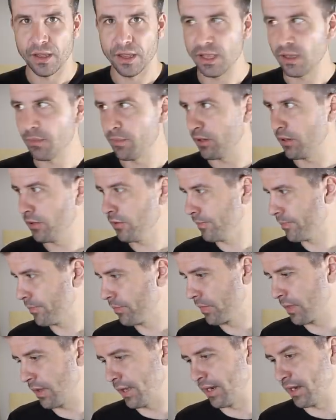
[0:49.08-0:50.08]
Airbow,
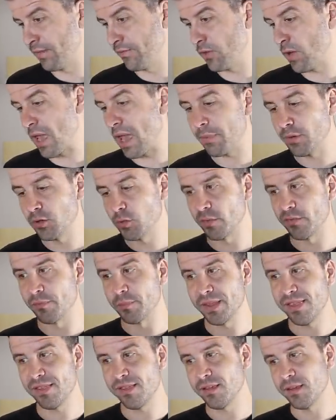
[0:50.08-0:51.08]
and if you happen to have
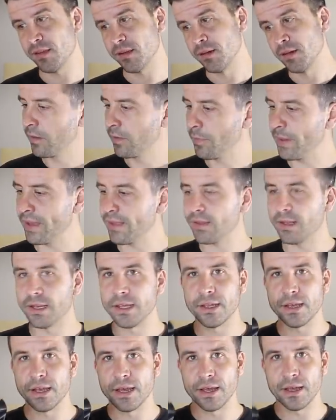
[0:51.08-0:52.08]
missed it, it's
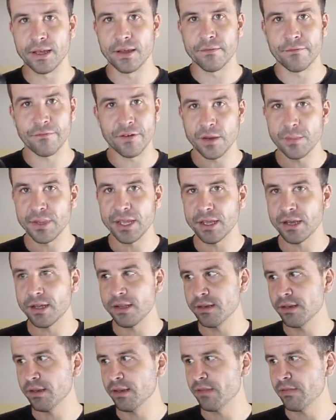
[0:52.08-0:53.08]
basically a framing
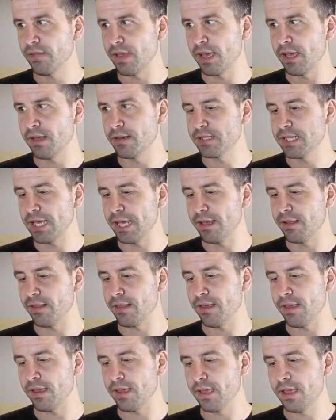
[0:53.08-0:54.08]
gun that
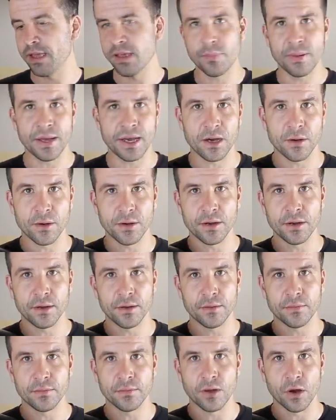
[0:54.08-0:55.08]
takes air power
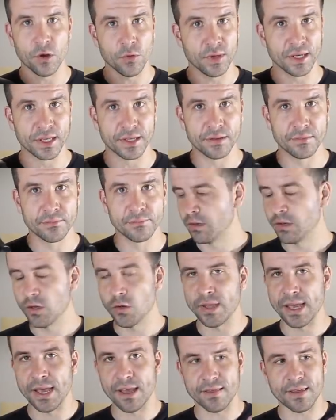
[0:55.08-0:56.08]
only. No
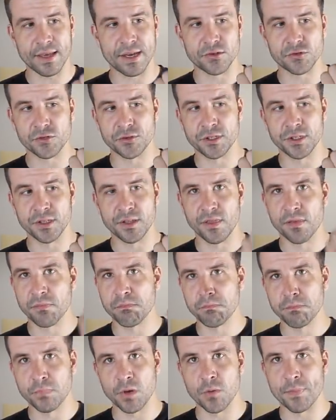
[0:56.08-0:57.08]
gas cartridges,
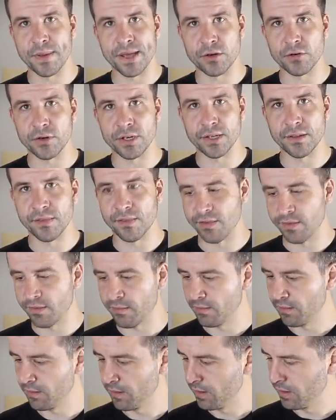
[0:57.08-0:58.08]
no batteries,
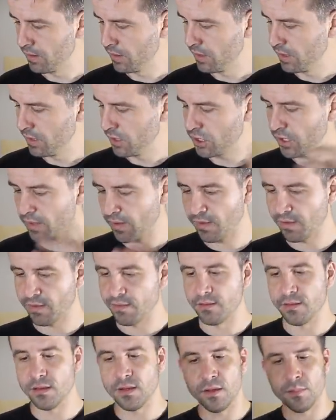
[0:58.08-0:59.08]

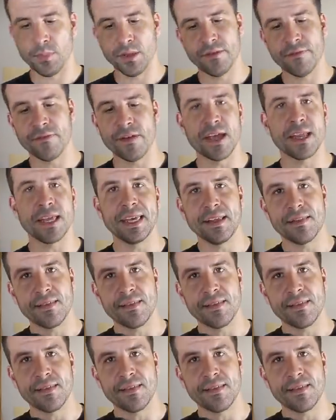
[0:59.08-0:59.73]
just a big fat air